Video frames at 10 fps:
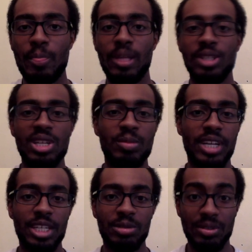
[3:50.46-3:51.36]
someone
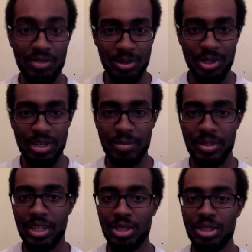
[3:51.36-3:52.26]
has reviewed your
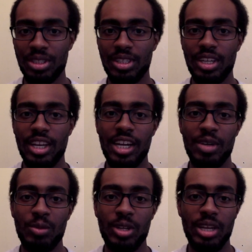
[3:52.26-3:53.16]
application
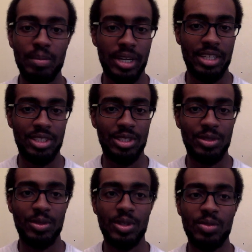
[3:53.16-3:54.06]
and will get back to
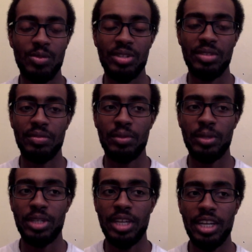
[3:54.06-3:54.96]
you within
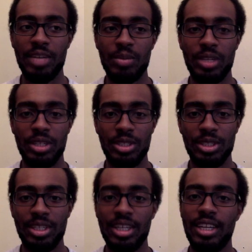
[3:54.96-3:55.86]
4 to 8 weeks.